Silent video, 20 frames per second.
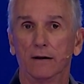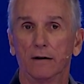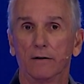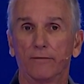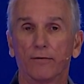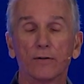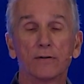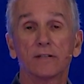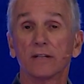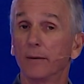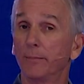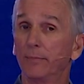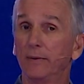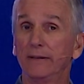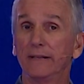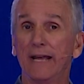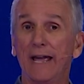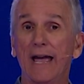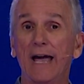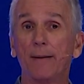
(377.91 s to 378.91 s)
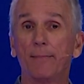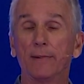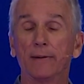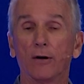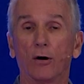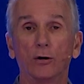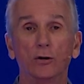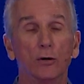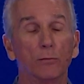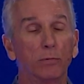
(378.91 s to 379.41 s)
for something to
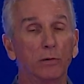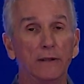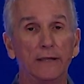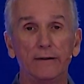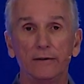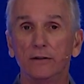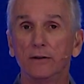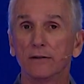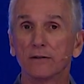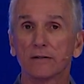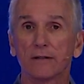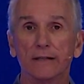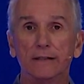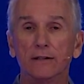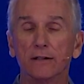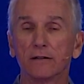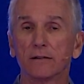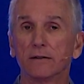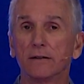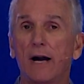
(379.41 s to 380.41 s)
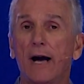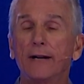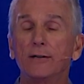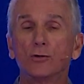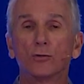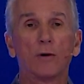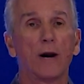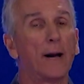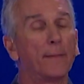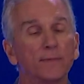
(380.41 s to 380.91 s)
happen or you believe you just, just, god
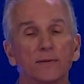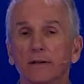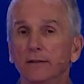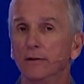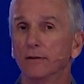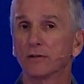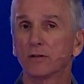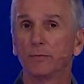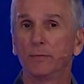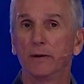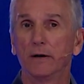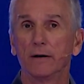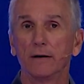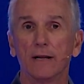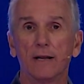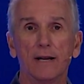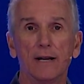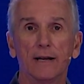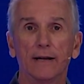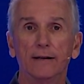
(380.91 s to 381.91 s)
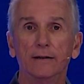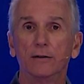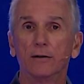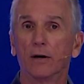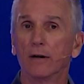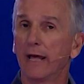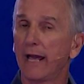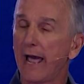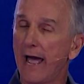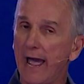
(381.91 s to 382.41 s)
drops in your spirit and you
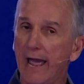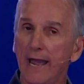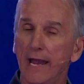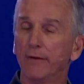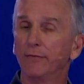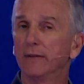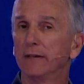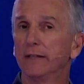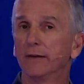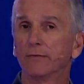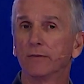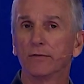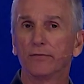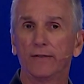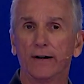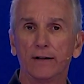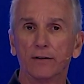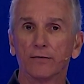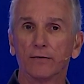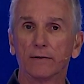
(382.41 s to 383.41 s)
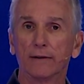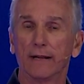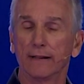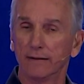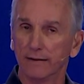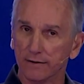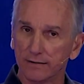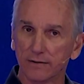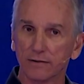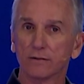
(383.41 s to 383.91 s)
go i have the gift of faith for
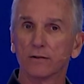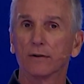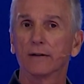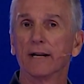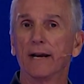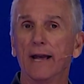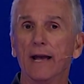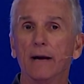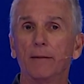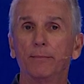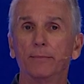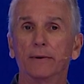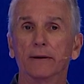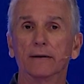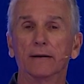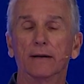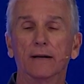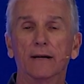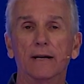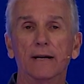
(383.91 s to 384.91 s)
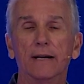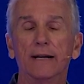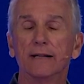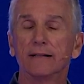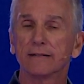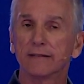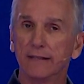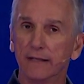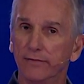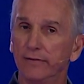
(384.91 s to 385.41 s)
that this is going to happen
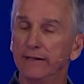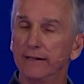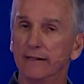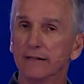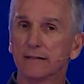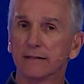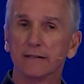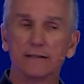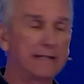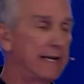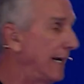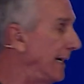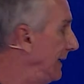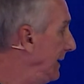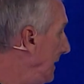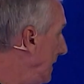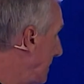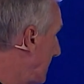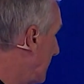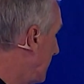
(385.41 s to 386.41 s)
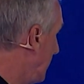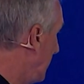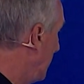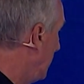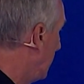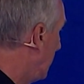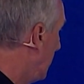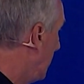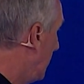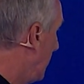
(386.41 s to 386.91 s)
it's given instantaneously
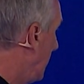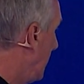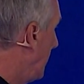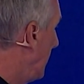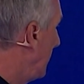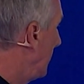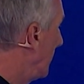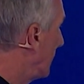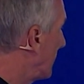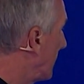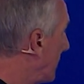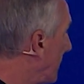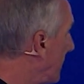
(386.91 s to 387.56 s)
there's a